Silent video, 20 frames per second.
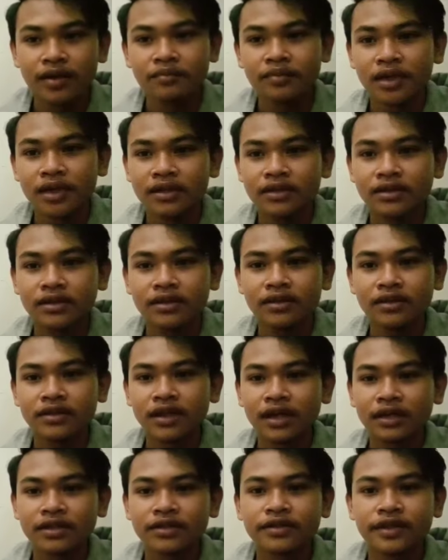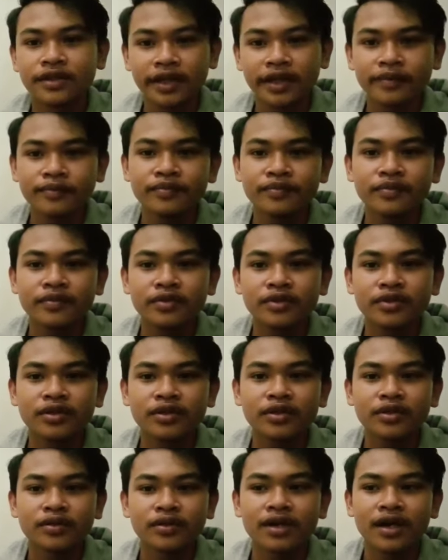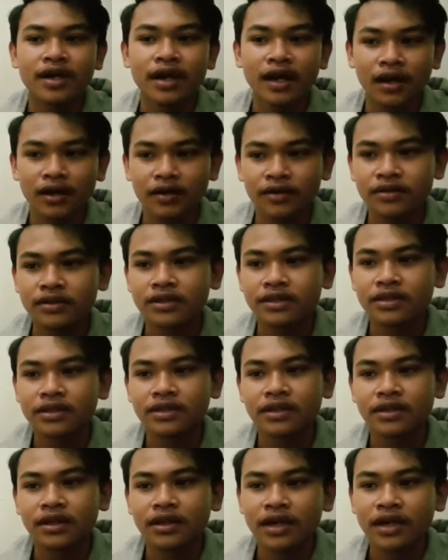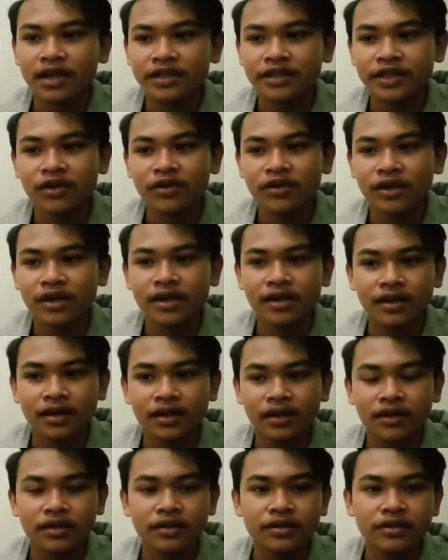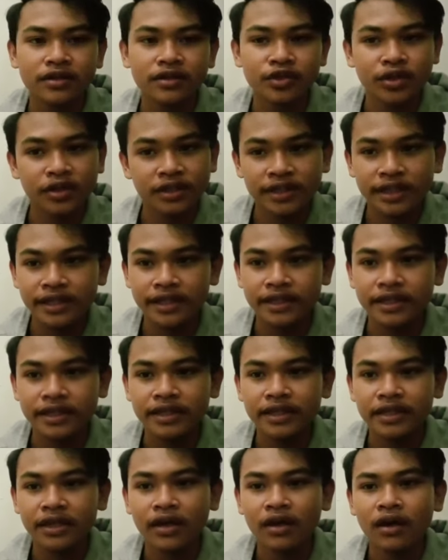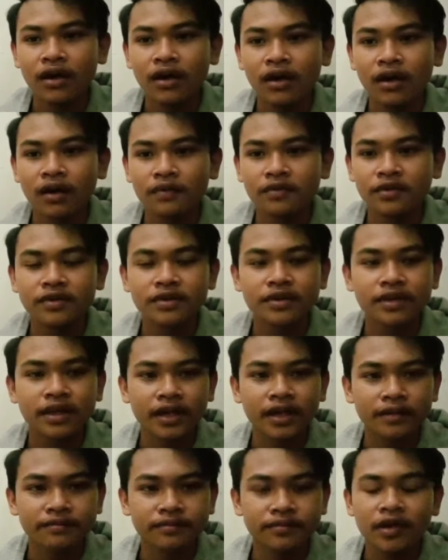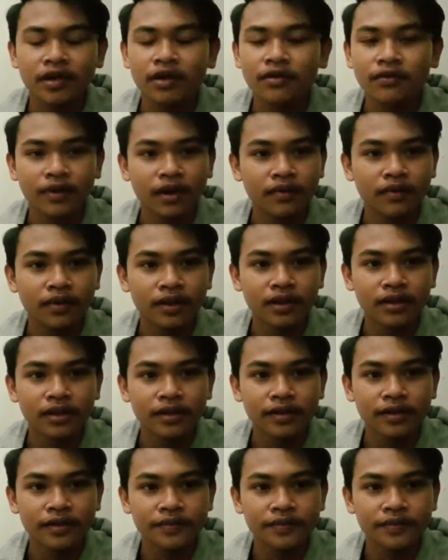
but does seem to cause a categorical sorting of the stem vowel.